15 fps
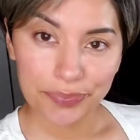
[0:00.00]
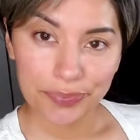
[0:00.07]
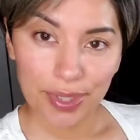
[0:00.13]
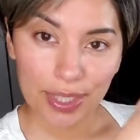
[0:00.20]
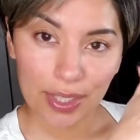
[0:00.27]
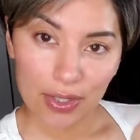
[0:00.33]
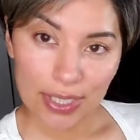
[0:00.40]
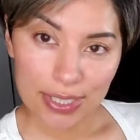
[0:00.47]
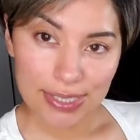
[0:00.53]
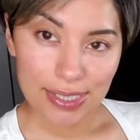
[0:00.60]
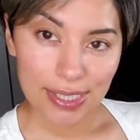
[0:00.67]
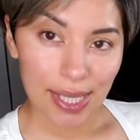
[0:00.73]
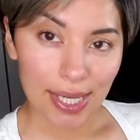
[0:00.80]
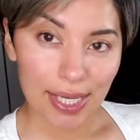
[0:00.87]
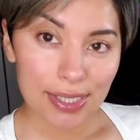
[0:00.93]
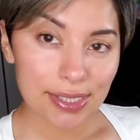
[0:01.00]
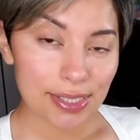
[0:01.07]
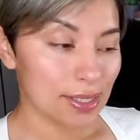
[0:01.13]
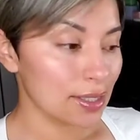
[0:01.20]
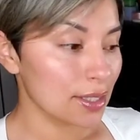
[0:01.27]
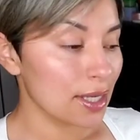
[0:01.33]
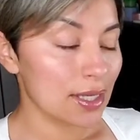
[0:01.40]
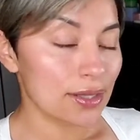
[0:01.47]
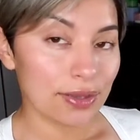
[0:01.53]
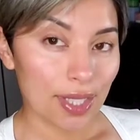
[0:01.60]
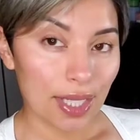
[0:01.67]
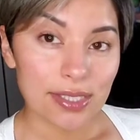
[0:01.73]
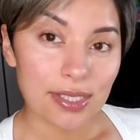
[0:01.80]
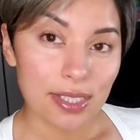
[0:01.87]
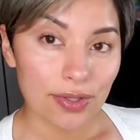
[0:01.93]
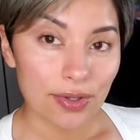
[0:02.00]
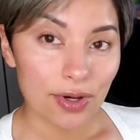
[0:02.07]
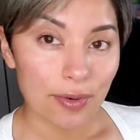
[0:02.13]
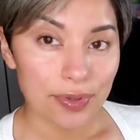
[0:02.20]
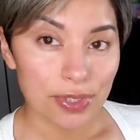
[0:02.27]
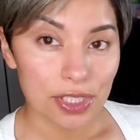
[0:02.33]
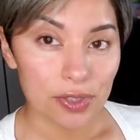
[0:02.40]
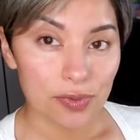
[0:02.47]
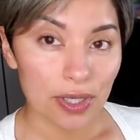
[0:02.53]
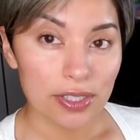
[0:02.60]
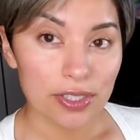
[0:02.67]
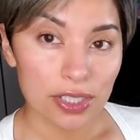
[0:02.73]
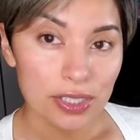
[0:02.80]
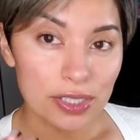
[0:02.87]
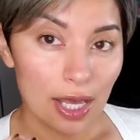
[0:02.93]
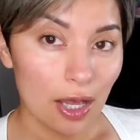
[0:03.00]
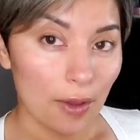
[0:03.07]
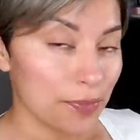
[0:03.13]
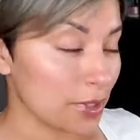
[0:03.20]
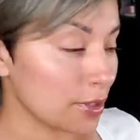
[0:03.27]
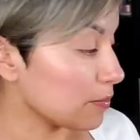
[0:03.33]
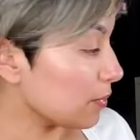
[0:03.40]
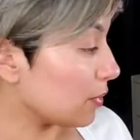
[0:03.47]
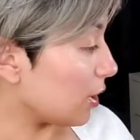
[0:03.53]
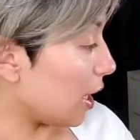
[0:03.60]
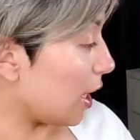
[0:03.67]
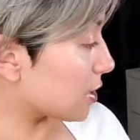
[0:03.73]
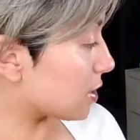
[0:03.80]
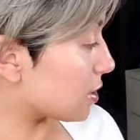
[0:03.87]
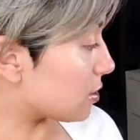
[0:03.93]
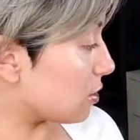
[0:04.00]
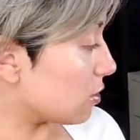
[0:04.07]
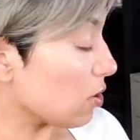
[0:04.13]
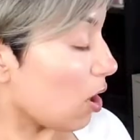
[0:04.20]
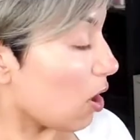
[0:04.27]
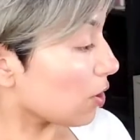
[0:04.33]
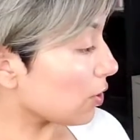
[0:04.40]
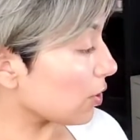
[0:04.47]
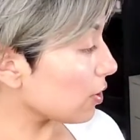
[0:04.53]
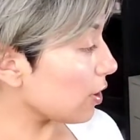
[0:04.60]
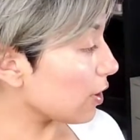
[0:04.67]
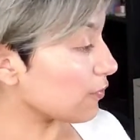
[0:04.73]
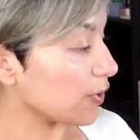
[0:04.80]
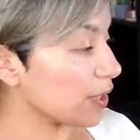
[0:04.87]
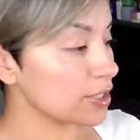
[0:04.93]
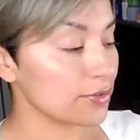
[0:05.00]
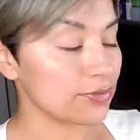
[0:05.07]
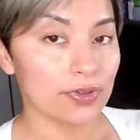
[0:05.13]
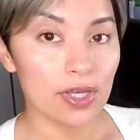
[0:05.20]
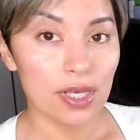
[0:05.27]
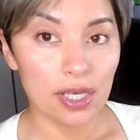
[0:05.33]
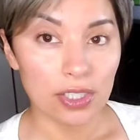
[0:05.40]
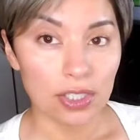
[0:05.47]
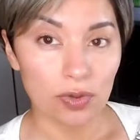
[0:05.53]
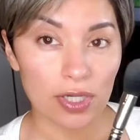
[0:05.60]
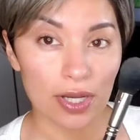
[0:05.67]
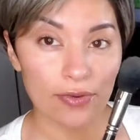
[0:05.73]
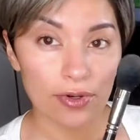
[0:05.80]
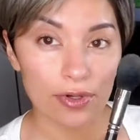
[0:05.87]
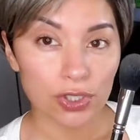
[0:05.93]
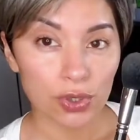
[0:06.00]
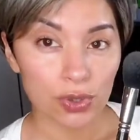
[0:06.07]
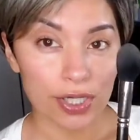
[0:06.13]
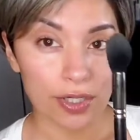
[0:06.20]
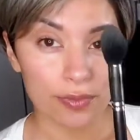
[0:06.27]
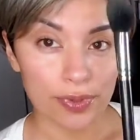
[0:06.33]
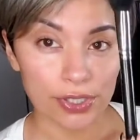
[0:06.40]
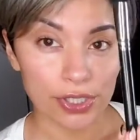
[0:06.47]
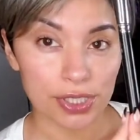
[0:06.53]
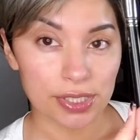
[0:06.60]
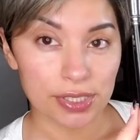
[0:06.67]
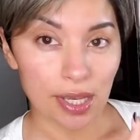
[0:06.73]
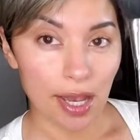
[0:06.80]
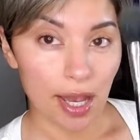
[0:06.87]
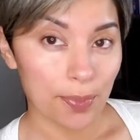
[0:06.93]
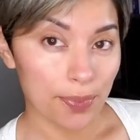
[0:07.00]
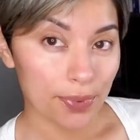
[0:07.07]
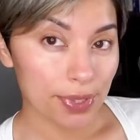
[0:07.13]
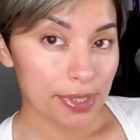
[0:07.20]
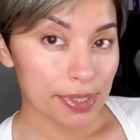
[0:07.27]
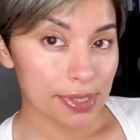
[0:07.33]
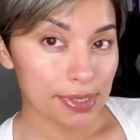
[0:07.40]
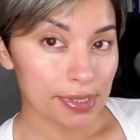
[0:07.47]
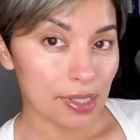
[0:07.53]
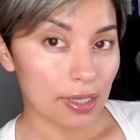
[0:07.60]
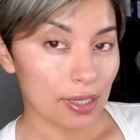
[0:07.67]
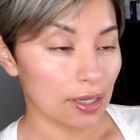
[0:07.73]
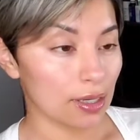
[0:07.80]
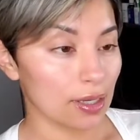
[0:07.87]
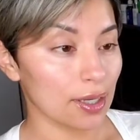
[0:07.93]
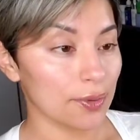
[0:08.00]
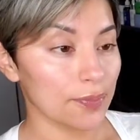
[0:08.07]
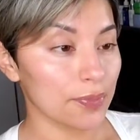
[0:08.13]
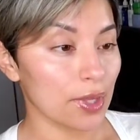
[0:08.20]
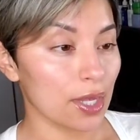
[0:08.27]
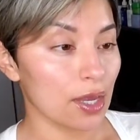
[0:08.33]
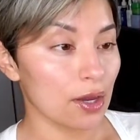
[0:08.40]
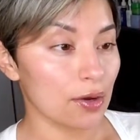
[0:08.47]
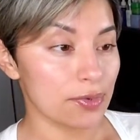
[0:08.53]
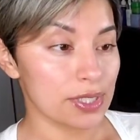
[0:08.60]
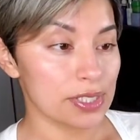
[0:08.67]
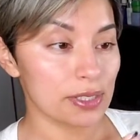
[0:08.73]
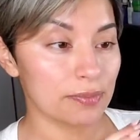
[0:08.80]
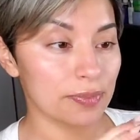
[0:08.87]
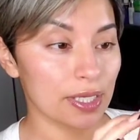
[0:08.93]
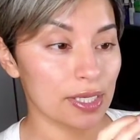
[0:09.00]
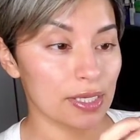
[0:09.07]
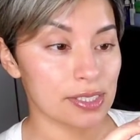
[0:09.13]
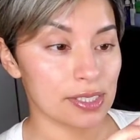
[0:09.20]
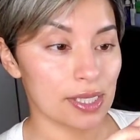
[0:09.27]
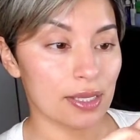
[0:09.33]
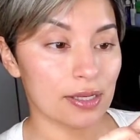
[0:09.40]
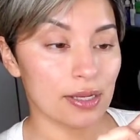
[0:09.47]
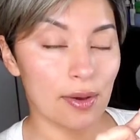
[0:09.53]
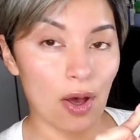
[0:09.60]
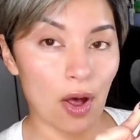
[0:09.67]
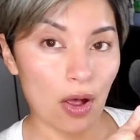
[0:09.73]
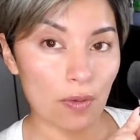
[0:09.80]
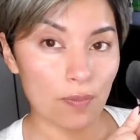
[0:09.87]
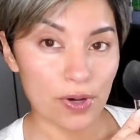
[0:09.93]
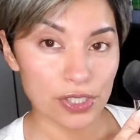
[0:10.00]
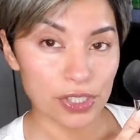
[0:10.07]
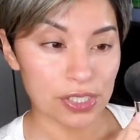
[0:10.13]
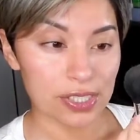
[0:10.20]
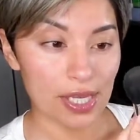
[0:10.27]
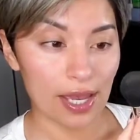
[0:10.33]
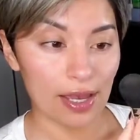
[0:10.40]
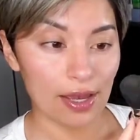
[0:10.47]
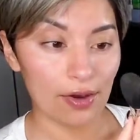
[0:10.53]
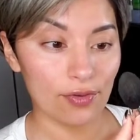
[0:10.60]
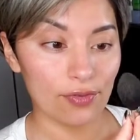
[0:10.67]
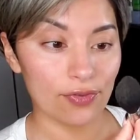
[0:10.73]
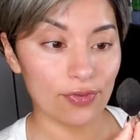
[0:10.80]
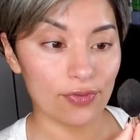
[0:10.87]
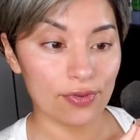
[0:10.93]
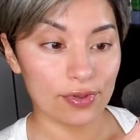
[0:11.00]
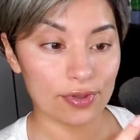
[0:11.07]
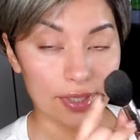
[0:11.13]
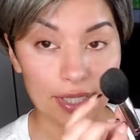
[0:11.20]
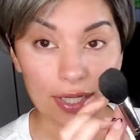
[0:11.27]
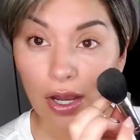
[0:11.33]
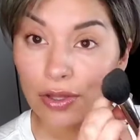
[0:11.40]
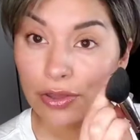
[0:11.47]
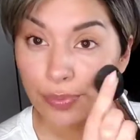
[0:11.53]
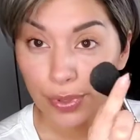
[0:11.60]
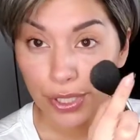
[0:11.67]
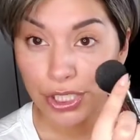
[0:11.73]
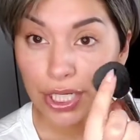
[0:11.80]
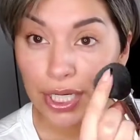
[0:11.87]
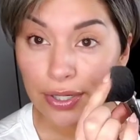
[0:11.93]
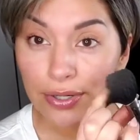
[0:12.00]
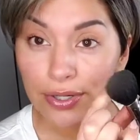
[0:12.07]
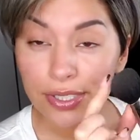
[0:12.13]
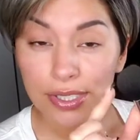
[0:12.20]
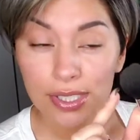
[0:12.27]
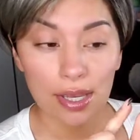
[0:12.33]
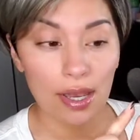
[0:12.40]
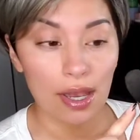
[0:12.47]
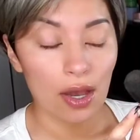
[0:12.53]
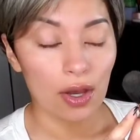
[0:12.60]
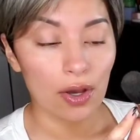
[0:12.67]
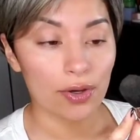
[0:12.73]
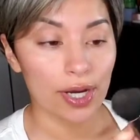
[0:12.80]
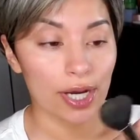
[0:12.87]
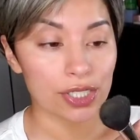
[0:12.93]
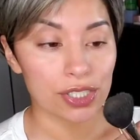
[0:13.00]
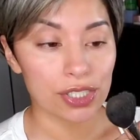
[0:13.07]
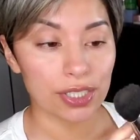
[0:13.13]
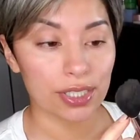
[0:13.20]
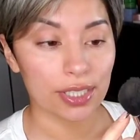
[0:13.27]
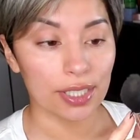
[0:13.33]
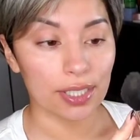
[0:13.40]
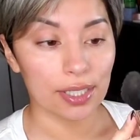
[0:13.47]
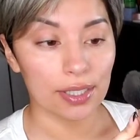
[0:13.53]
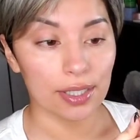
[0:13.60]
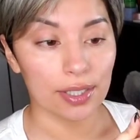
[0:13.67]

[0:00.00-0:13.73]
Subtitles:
like on a slant. That's another option as well, just to help them last longer. I find don't ever dry your brushes upwards. Reason being is that all brushes have, like all the brush hairs are actually